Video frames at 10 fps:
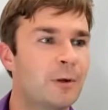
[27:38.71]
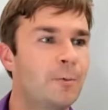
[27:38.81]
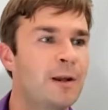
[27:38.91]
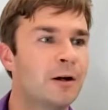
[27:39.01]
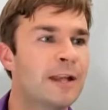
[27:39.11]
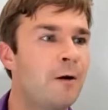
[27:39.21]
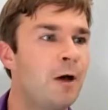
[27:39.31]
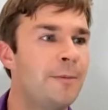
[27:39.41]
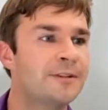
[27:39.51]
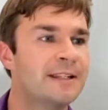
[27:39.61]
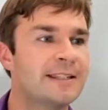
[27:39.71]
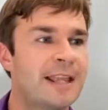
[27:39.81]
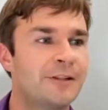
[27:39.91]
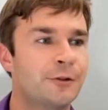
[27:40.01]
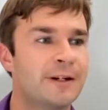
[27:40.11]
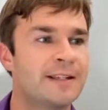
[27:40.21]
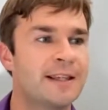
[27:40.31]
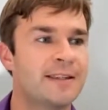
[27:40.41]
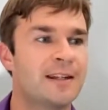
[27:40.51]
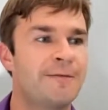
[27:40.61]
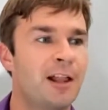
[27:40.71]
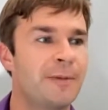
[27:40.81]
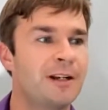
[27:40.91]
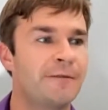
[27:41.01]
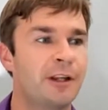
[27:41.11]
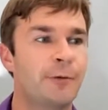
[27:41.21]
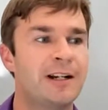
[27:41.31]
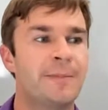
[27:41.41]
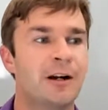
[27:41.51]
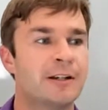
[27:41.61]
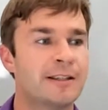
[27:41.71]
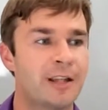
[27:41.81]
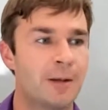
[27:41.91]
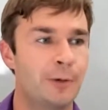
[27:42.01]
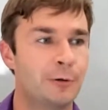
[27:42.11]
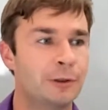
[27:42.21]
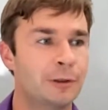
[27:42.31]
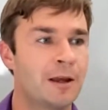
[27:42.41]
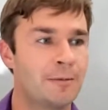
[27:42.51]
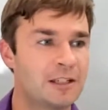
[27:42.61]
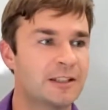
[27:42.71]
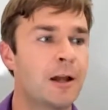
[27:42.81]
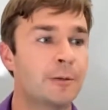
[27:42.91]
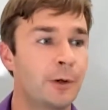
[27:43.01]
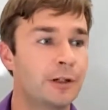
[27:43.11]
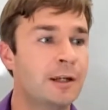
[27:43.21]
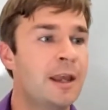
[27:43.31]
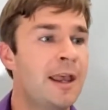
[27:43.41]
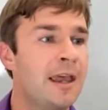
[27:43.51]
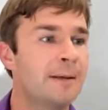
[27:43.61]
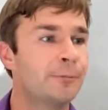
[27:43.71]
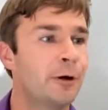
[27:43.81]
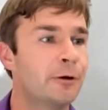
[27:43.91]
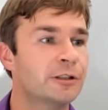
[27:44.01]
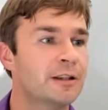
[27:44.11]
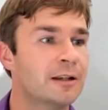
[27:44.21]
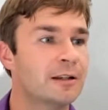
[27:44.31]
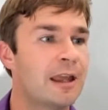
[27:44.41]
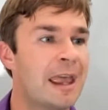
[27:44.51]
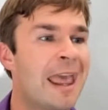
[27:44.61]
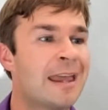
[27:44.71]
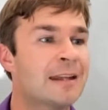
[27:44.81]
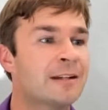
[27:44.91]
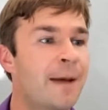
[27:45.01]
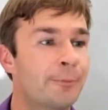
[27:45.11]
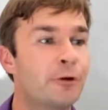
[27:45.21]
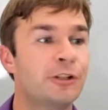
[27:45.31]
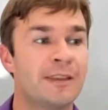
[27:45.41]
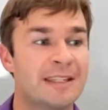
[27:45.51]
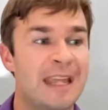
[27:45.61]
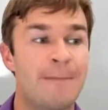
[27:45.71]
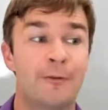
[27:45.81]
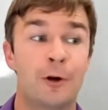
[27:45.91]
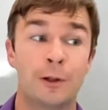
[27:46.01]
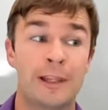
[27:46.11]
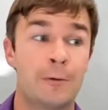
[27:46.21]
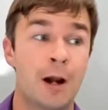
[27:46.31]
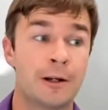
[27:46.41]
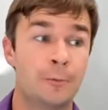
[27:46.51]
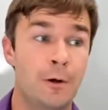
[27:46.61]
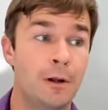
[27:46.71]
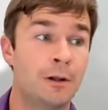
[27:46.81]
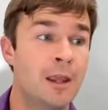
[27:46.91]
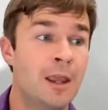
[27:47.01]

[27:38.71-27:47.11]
We are now almost a century since the development of the Great American Songbook, and approaching the same for early rock and roll.